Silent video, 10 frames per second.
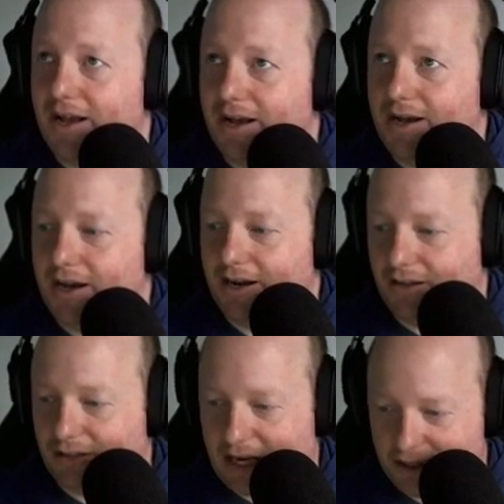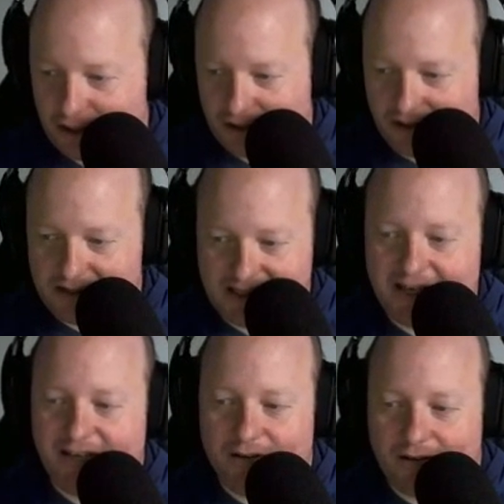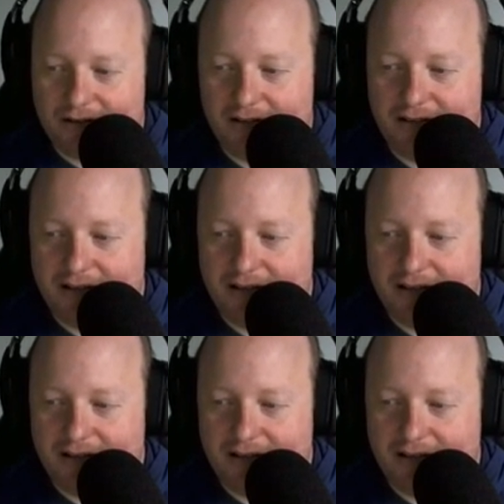an electrical signal